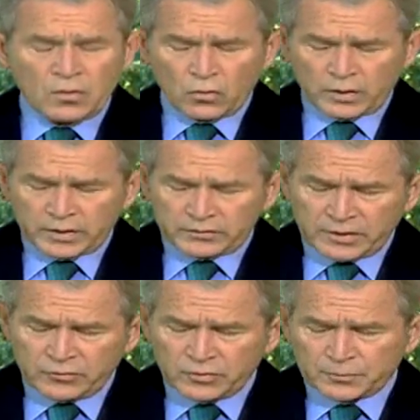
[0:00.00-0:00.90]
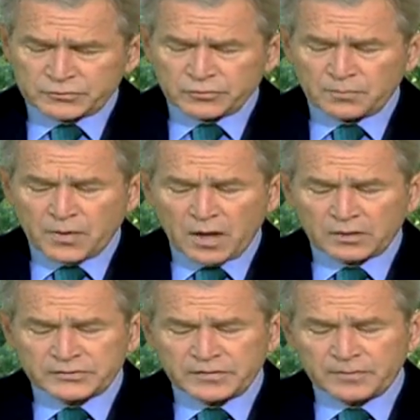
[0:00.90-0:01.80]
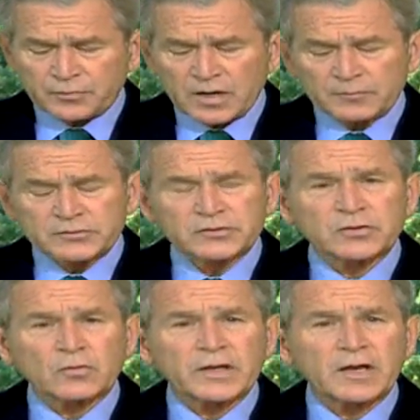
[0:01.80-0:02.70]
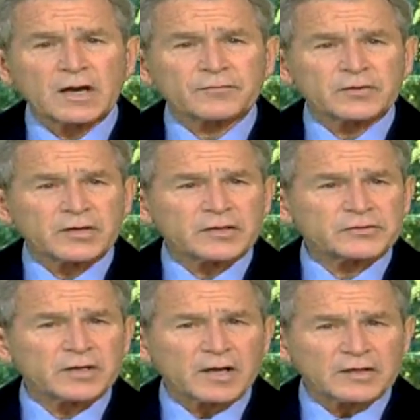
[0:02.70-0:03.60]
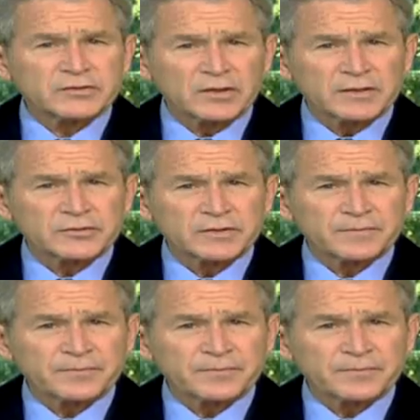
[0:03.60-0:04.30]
or continue to pursue a policy that promises only confrontation and isolation.